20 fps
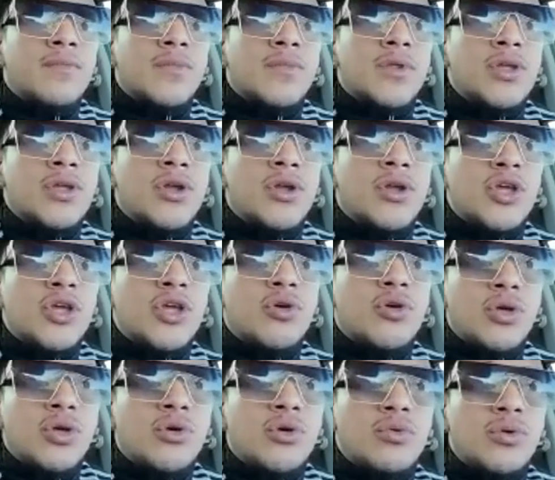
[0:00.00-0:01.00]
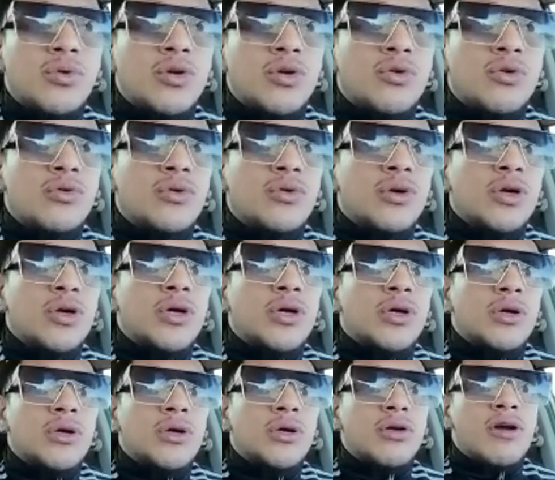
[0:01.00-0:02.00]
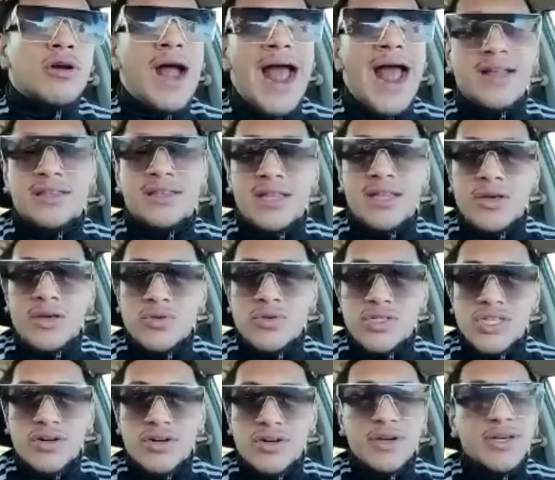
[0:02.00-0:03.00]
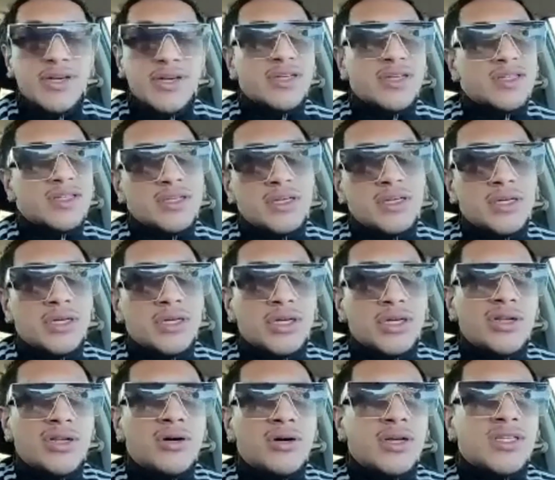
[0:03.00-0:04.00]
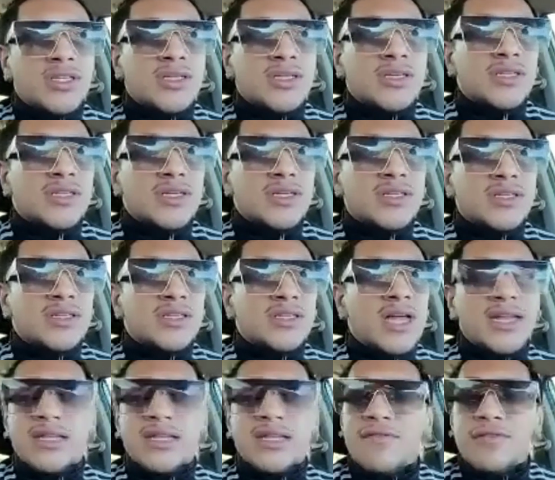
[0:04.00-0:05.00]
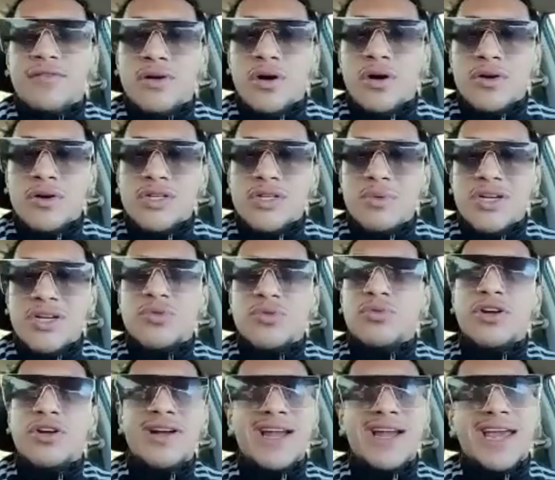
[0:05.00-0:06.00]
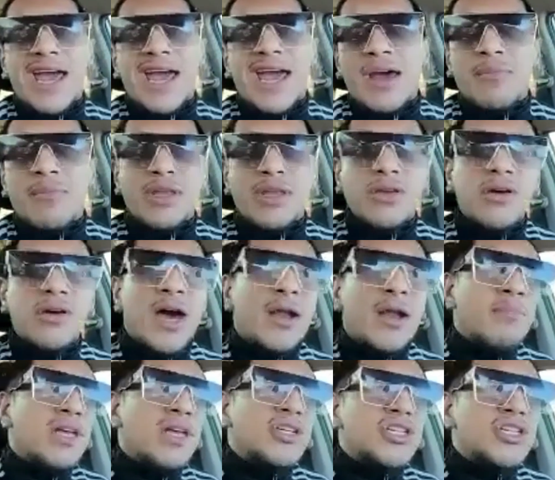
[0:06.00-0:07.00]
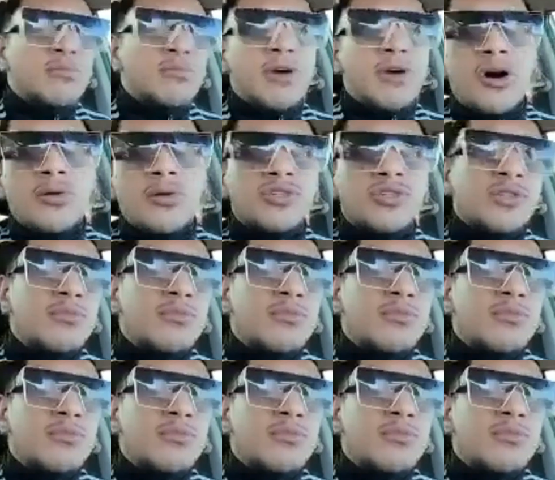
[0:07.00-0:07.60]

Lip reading: you're an athlete who's serious, it's not difficult, especially when you're in camp and you got to be gym home.